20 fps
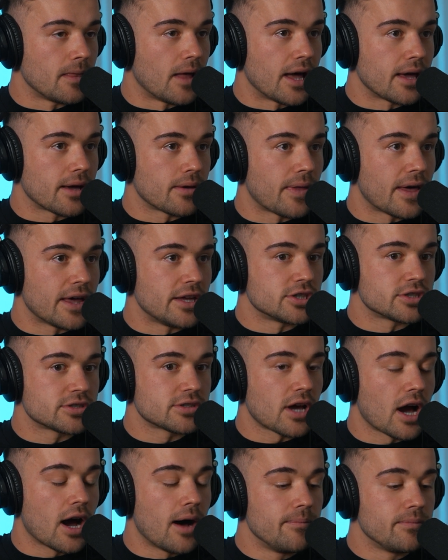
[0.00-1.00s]
Like, they
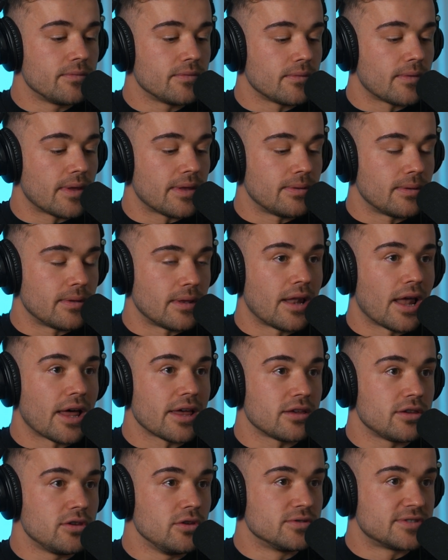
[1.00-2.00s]
just come,
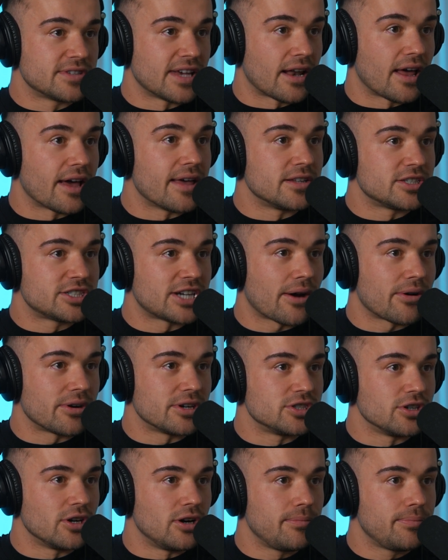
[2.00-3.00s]
like you said, like in the
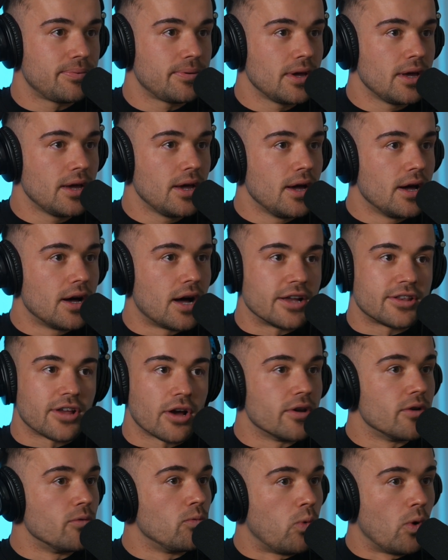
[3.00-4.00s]
charity shop. I
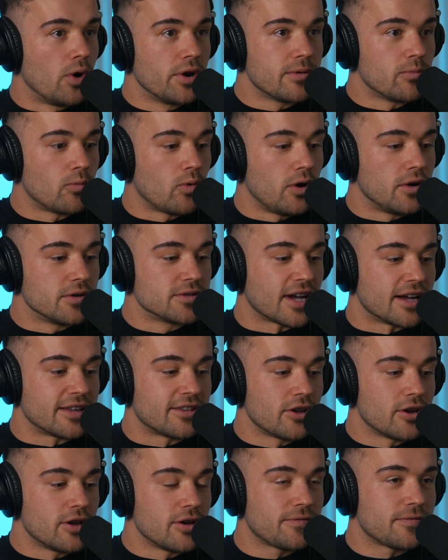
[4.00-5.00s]
don't know what it was. I
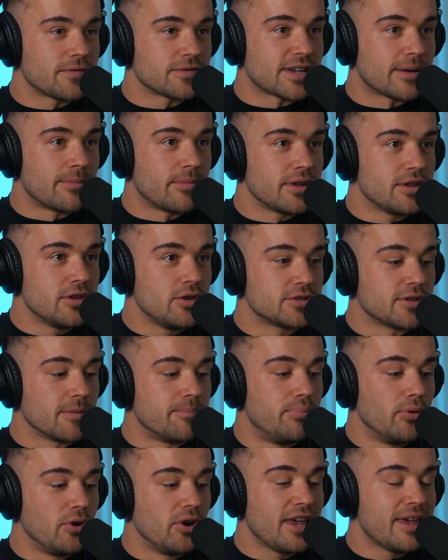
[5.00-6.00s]
don't know if someone used to
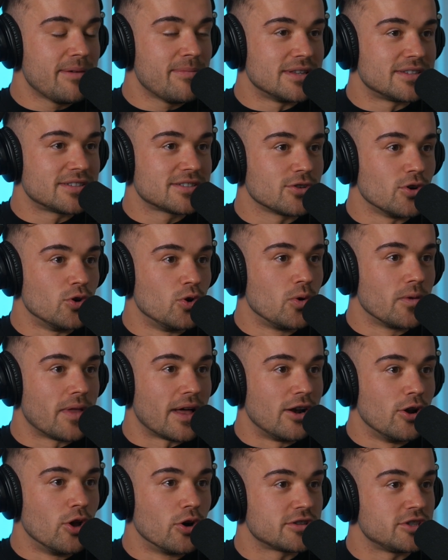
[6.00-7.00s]
bully him in school
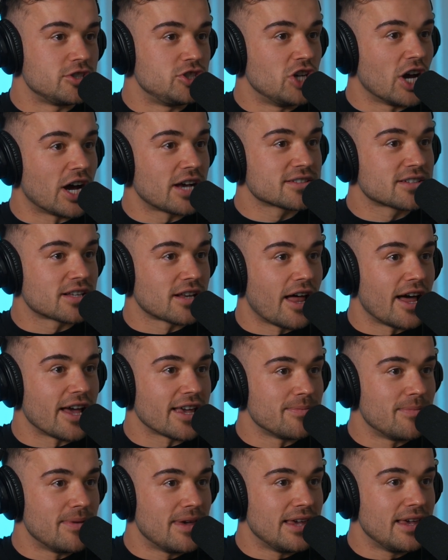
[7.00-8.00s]
that looked just
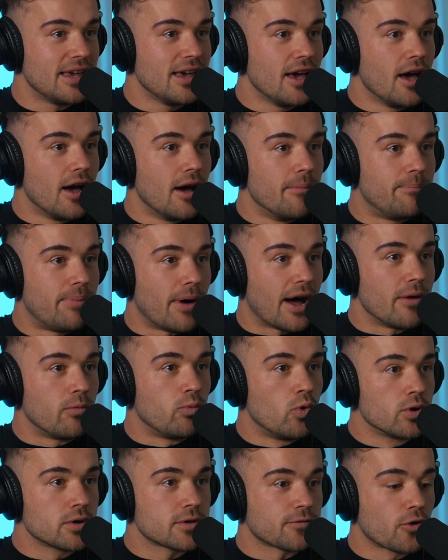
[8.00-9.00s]
like me. But I
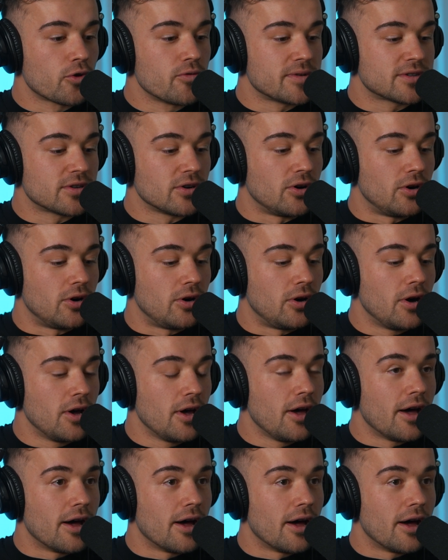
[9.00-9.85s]
walked through the door.